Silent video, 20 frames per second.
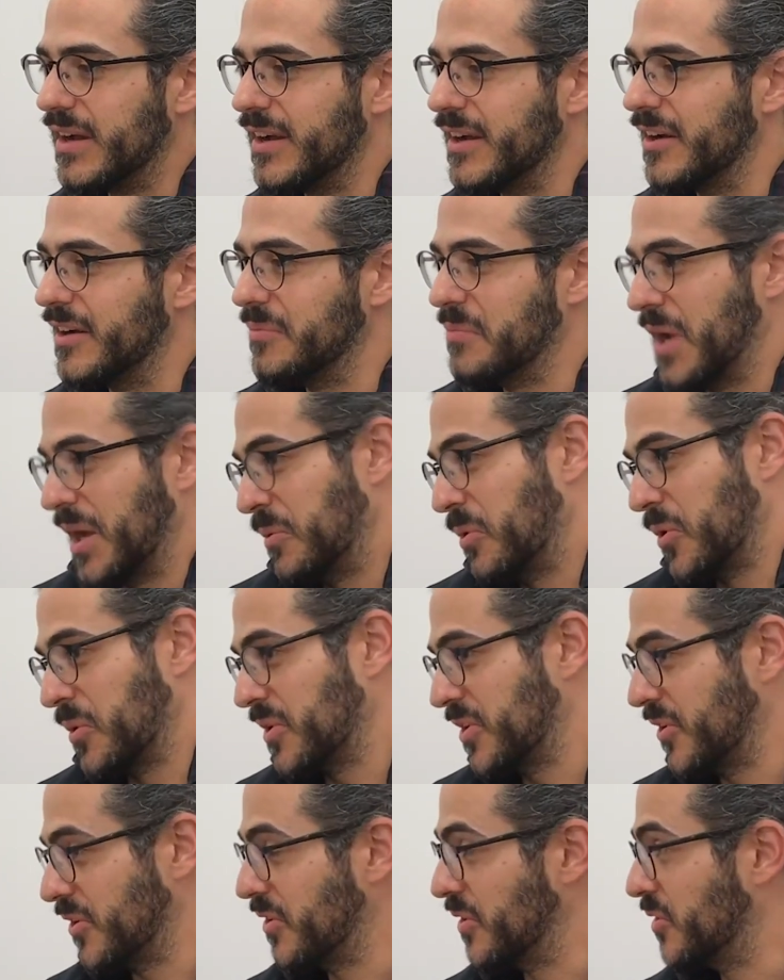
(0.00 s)
I
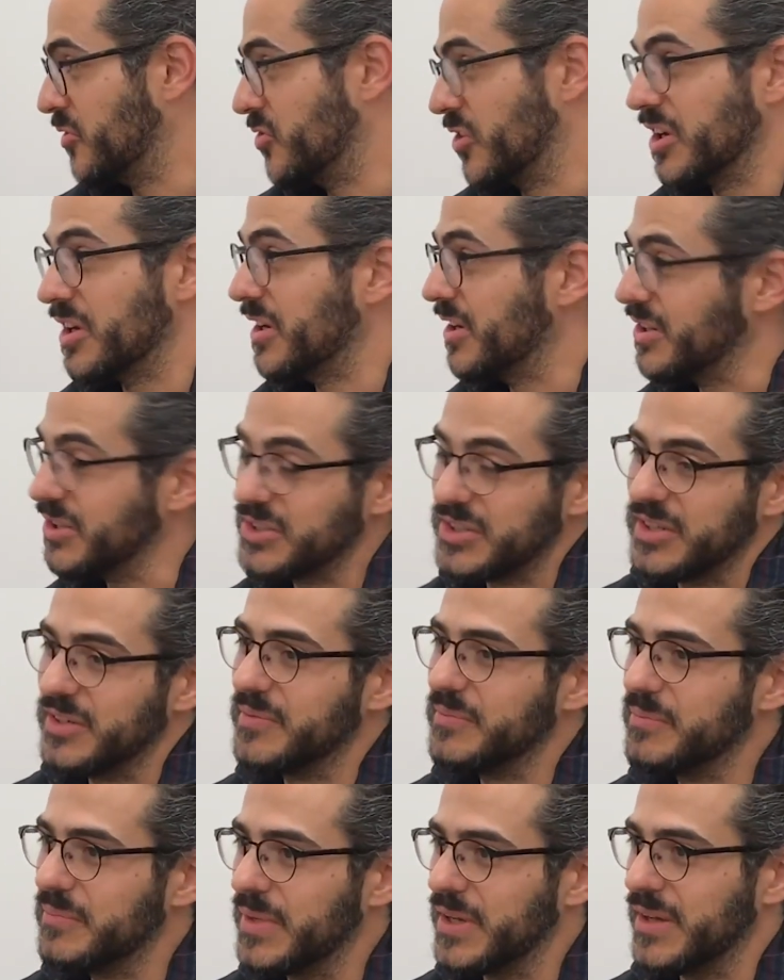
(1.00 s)
won't cure drug
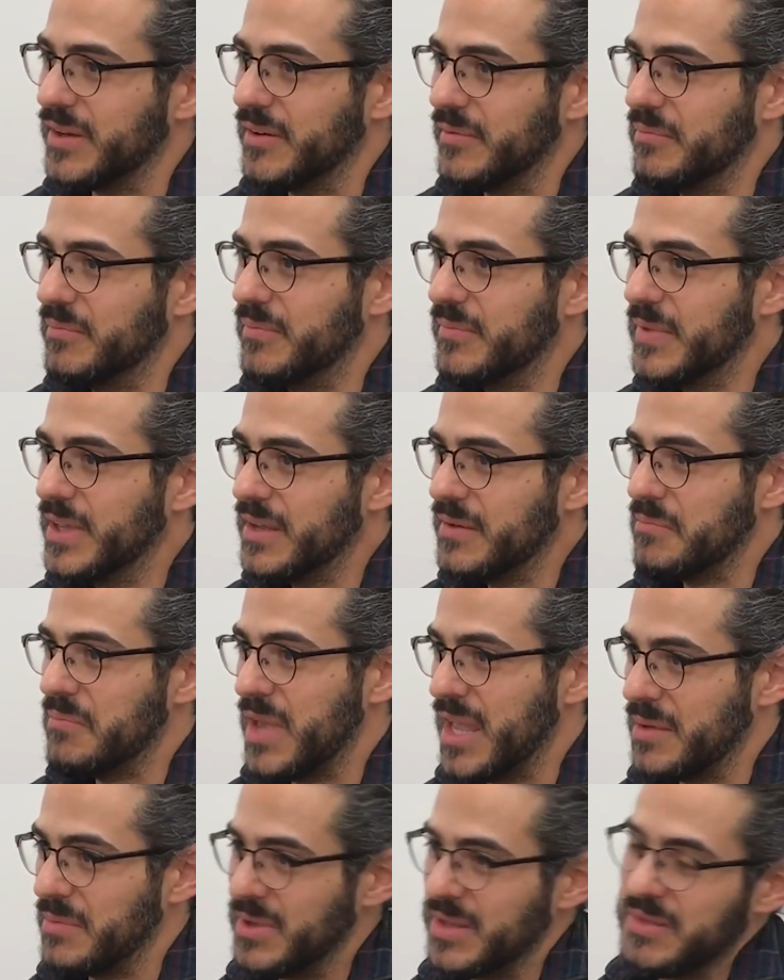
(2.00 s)
addiction, but
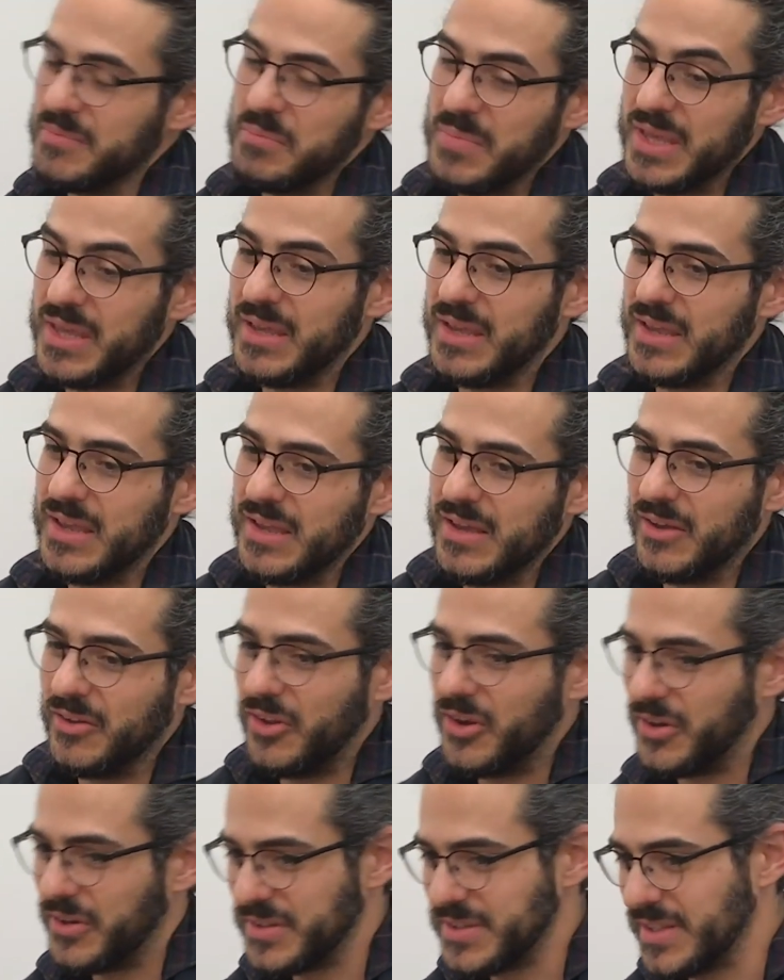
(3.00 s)
maybe me
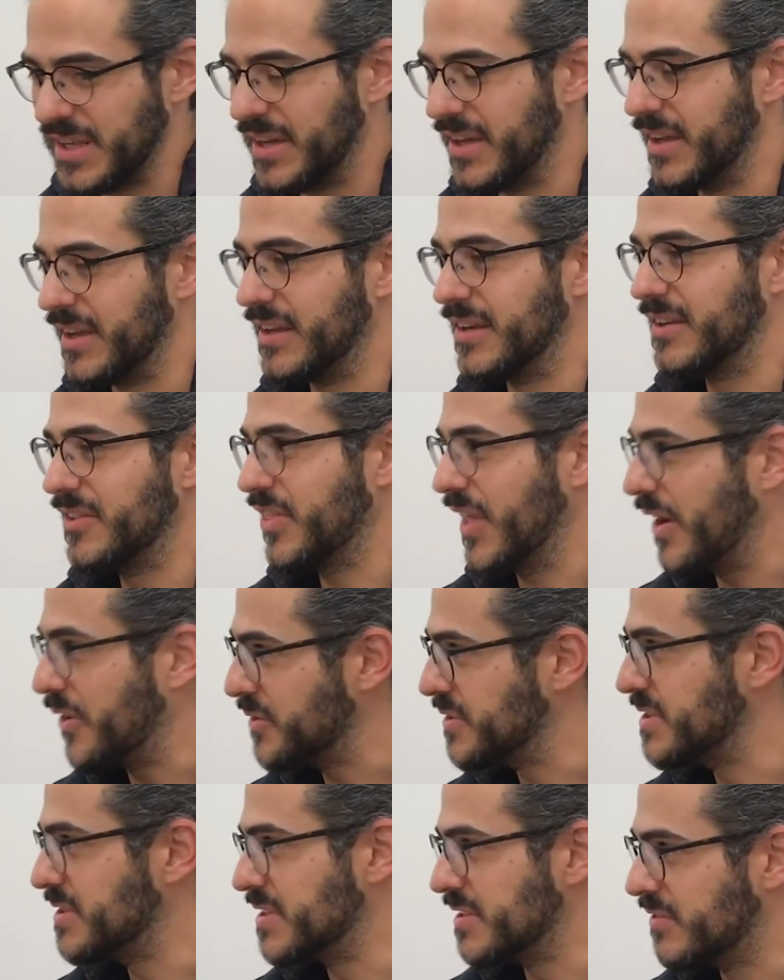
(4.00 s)
alongside
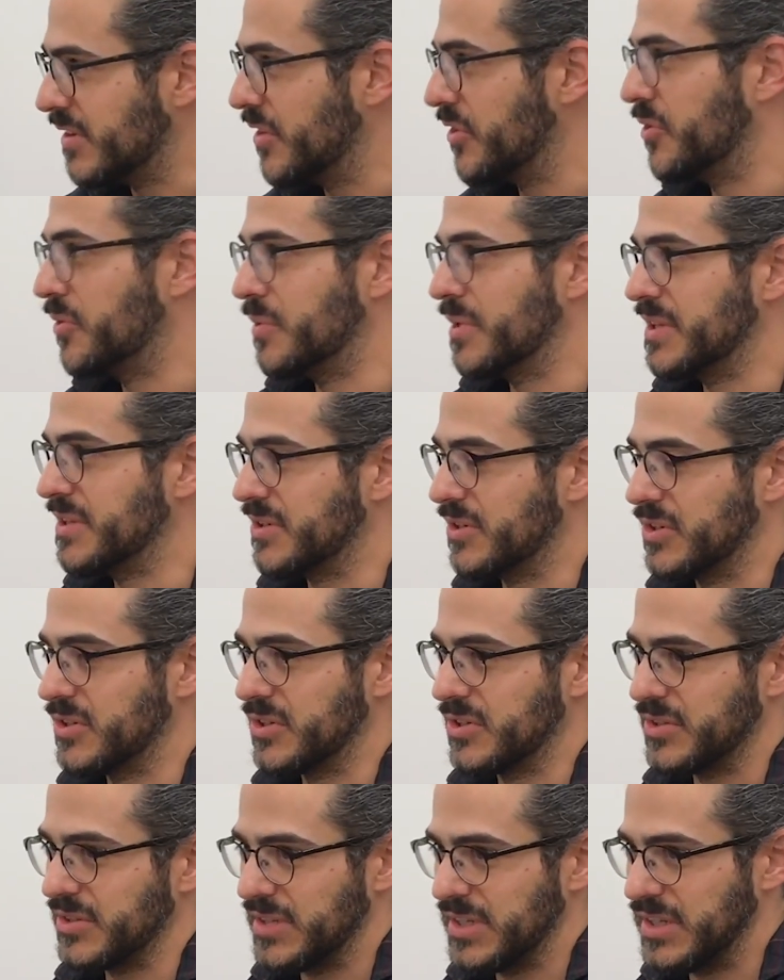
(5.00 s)
thousands of other
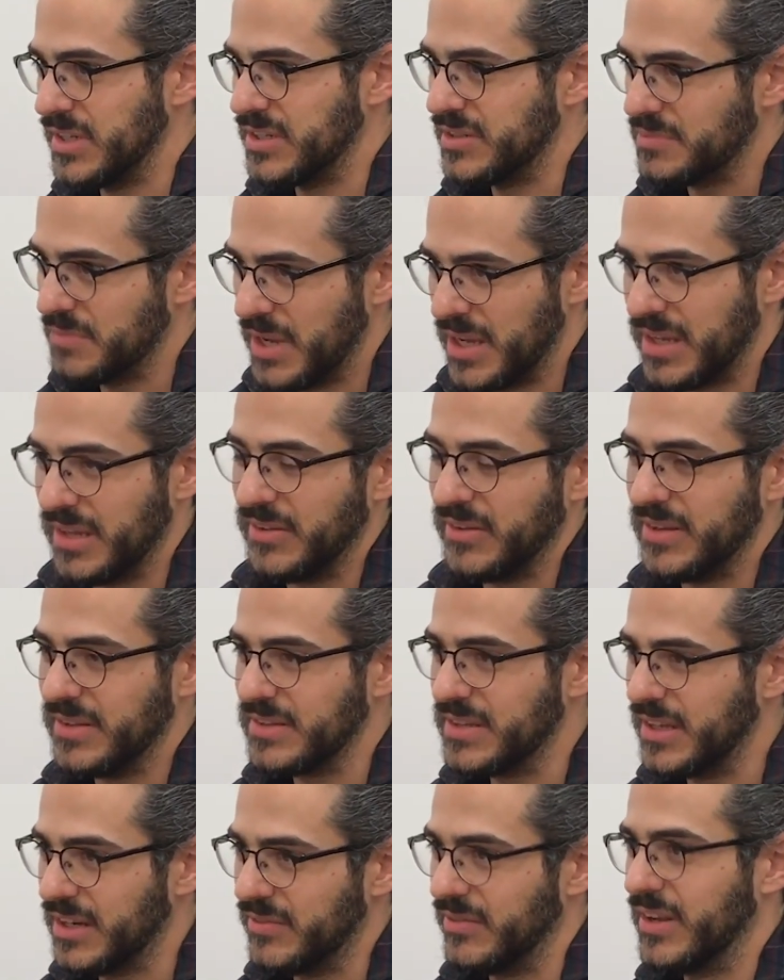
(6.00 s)
researchers, each making
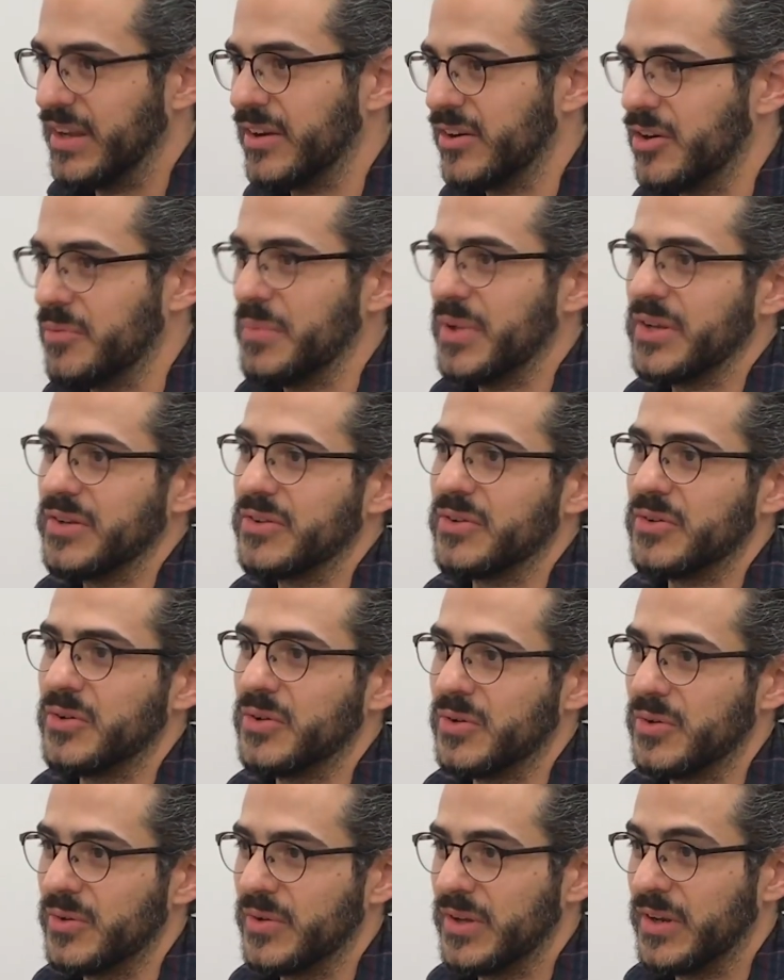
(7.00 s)
these kind of
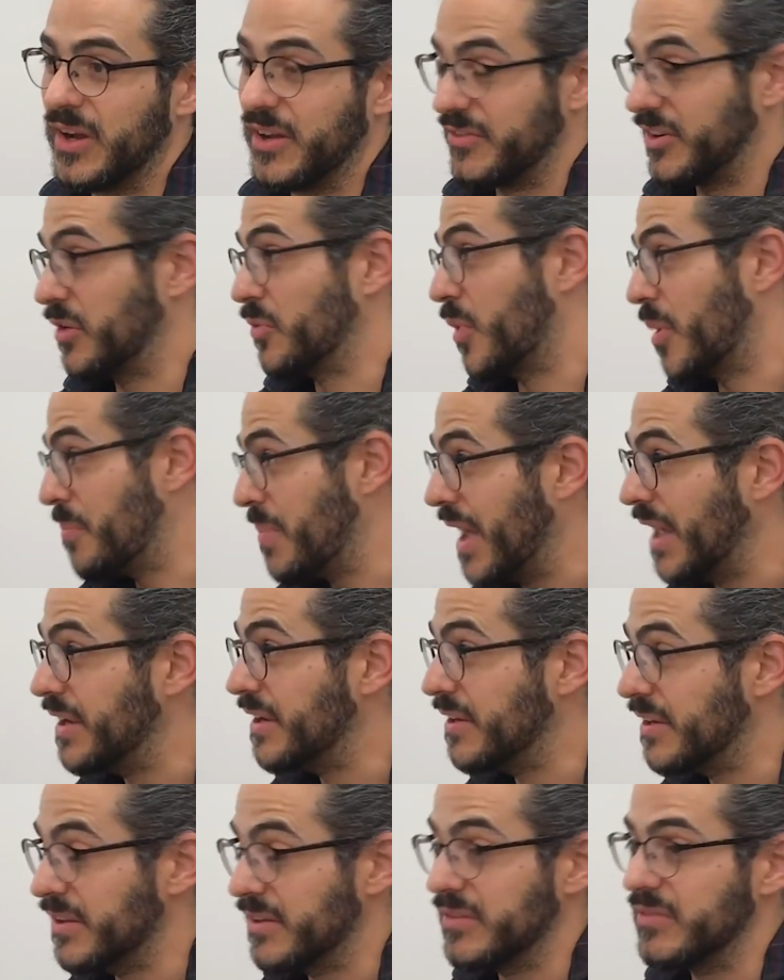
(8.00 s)
incremental and often
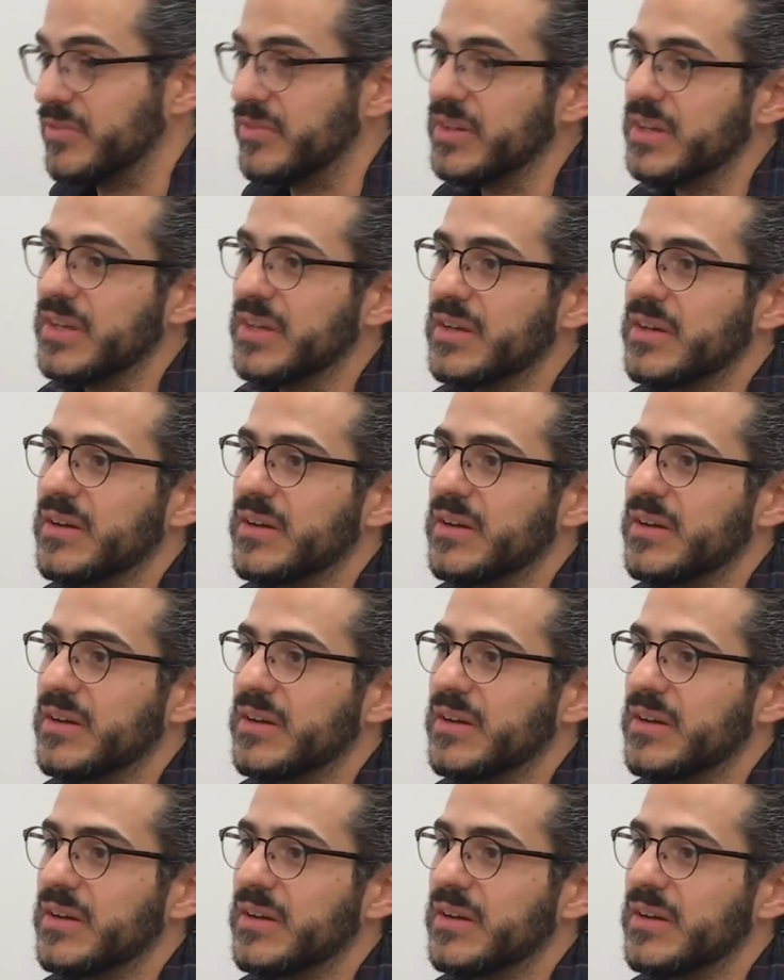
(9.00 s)
repetitive